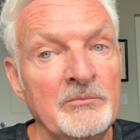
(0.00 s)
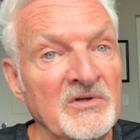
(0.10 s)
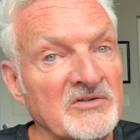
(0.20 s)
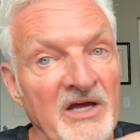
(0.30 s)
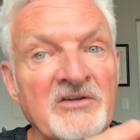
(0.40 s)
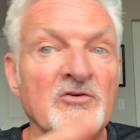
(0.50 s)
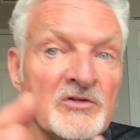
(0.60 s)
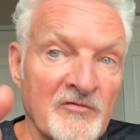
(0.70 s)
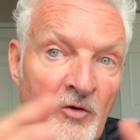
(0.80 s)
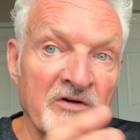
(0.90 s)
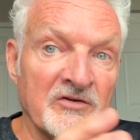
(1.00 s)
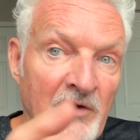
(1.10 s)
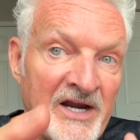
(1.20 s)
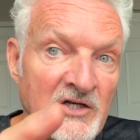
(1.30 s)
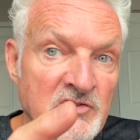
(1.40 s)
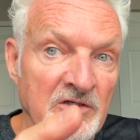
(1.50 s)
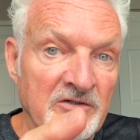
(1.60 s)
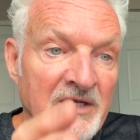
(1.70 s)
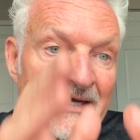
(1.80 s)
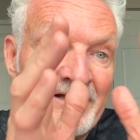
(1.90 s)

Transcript: besides your divorce strategist,